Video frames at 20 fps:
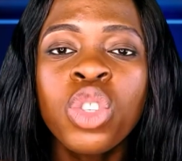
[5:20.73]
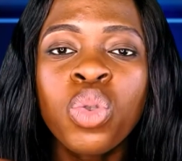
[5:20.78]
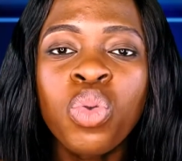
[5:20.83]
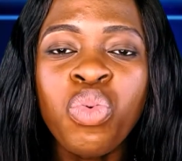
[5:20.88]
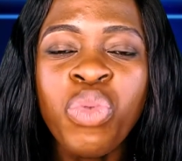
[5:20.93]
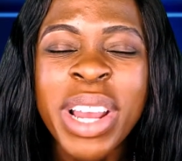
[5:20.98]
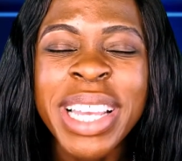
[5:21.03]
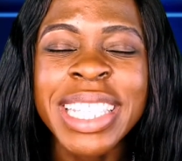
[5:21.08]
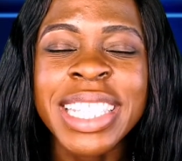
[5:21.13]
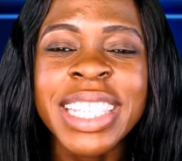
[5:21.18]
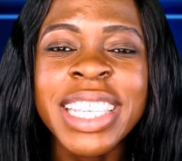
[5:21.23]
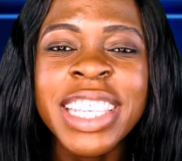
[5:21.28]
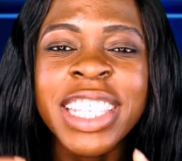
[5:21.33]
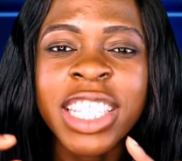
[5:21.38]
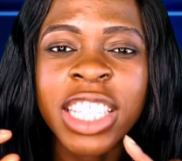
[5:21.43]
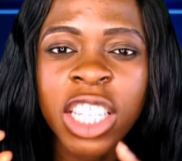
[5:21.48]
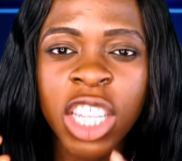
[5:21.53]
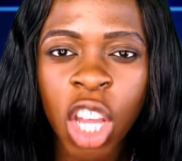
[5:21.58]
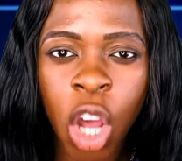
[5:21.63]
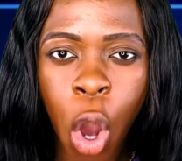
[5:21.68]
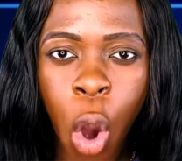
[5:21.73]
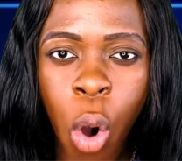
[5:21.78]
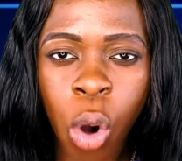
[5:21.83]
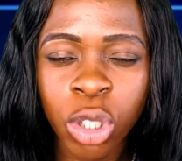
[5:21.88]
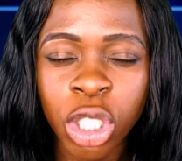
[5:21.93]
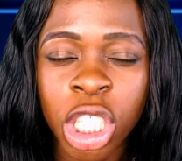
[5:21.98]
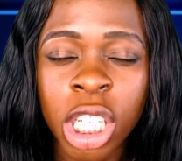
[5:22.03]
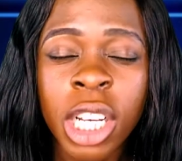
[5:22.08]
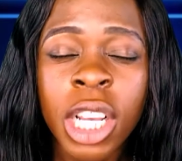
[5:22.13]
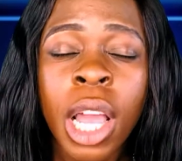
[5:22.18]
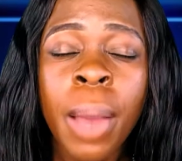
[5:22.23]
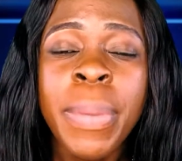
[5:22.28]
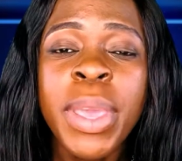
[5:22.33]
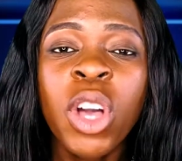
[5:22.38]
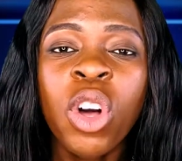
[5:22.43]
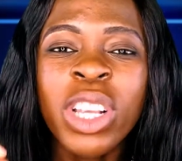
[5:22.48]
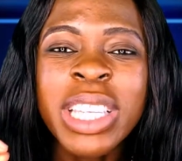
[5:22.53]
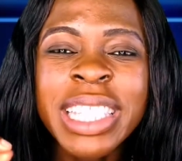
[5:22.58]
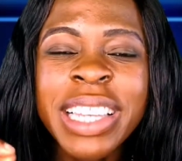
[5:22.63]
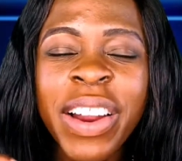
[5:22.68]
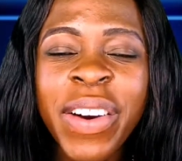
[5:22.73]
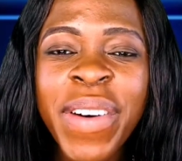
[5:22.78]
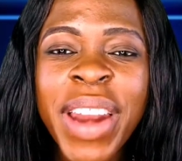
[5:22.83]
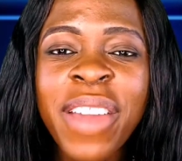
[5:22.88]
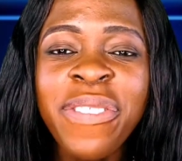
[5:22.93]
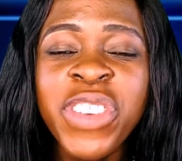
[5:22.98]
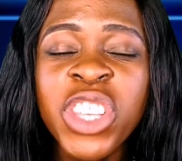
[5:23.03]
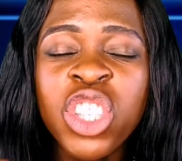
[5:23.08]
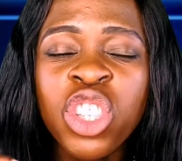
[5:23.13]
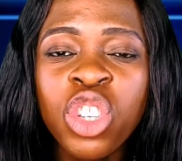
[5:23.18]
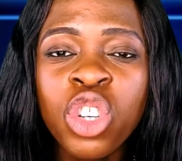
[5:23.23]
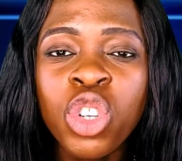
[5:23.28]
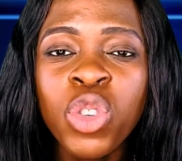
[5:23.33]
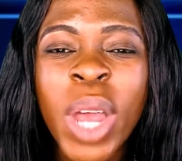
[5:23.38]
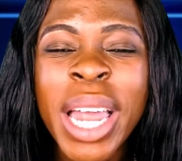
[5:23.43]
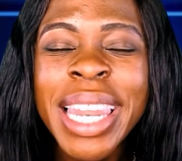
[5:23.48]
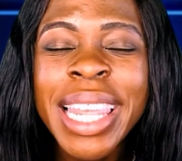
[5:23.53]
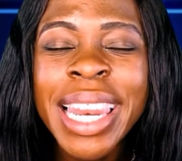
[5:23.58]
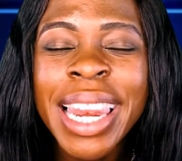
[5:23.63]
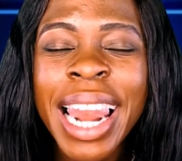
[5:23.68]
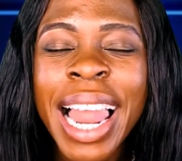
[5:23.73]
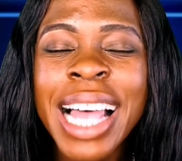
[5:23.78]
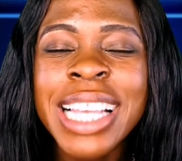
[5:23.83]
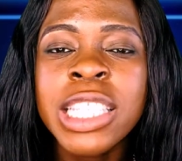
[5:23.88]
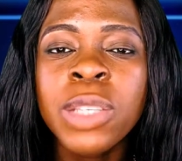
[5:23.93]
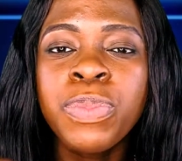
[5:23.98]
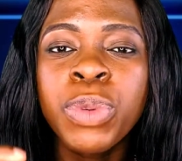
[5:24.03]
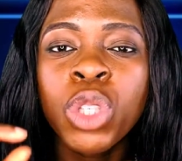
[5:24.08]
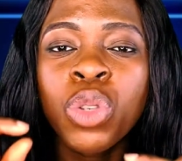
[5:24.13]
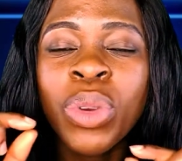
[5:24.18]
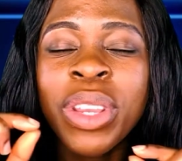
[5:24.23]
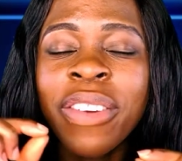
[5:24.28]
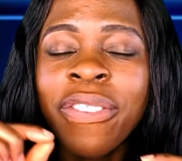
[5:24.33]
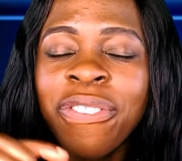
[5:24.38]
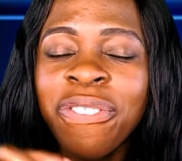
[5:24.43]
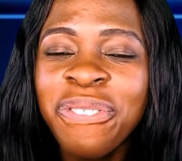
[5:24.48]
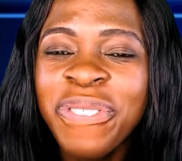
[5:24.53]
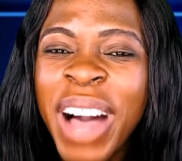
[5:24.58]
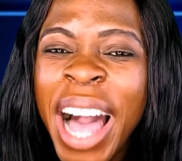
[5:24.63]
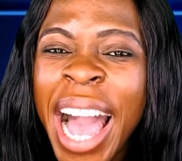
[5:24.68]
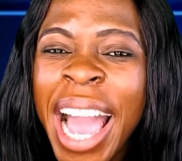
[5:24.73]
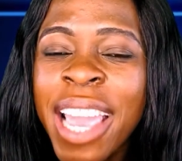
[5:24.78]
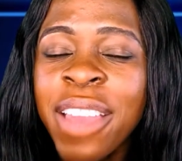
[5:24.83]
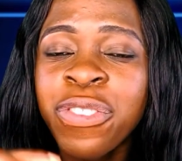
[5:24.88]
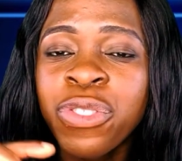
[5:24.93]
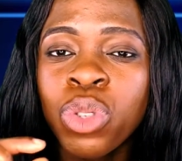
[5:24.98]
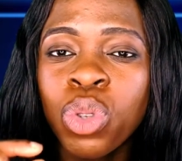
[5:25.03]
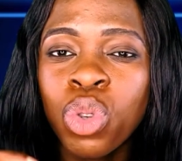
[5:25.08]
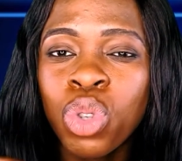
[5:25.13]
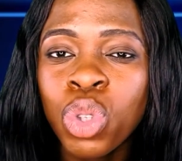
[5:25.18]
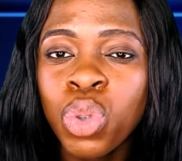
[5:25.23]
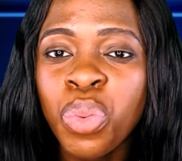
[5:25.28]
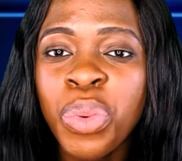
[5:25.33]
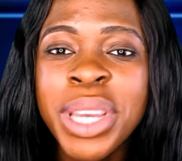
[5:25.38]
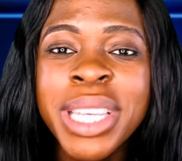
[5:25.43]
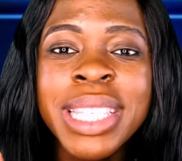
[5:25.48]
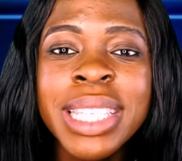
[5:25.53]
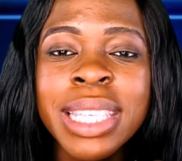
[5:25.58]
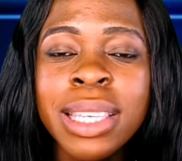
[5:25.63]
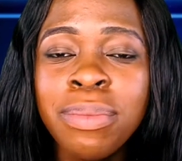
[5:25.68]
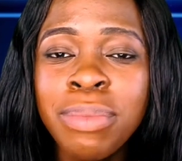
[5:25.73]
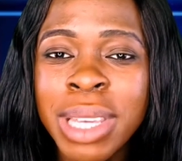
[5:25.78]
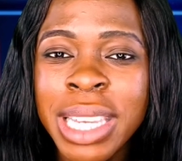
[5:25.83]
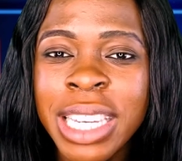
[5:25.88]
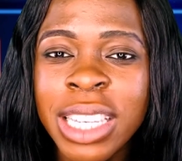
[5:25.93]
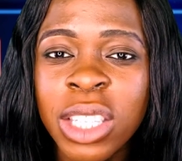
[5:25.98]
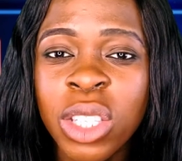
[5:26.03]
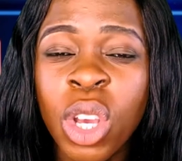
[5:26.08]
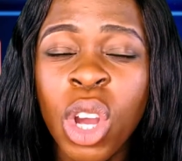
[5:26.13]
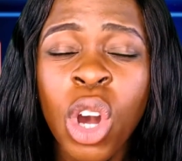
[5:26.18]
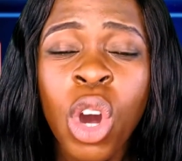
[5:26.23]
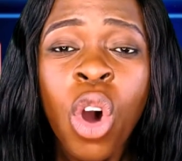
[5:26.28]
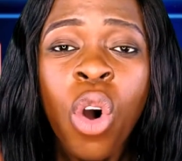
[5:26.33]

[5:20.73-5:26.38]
to resist the urge because cravings usually last between 5 to 20 minutes